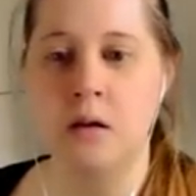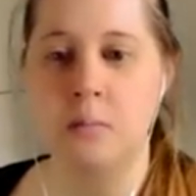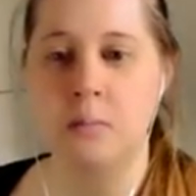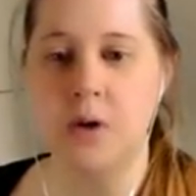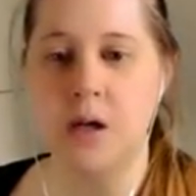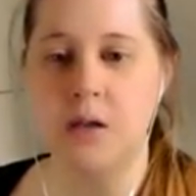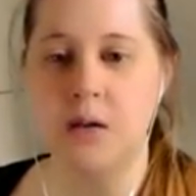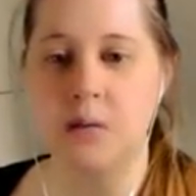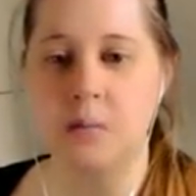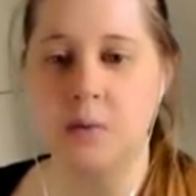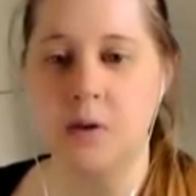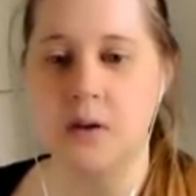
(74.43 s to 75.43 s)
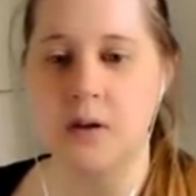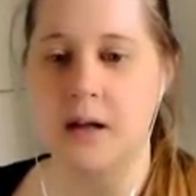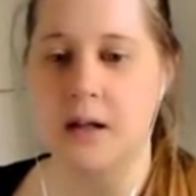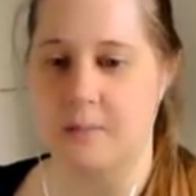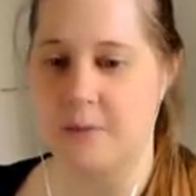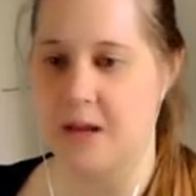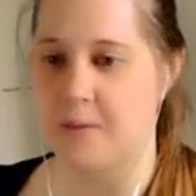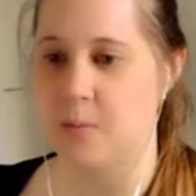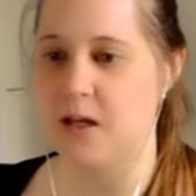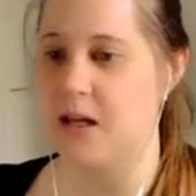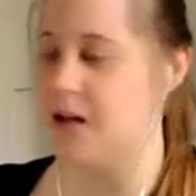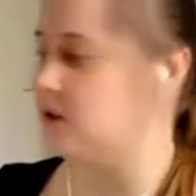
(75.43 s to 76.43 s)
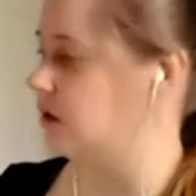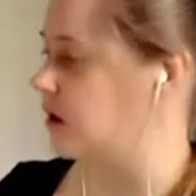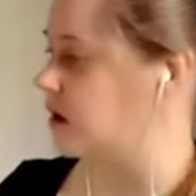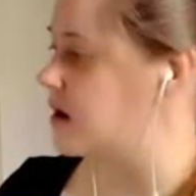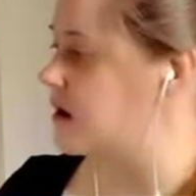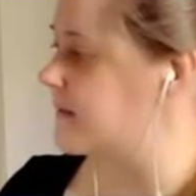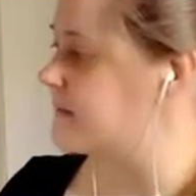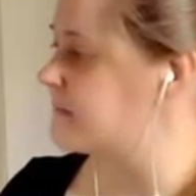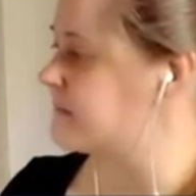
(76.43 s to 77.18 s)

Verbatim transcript: practical uh, alchemy. We needed to learn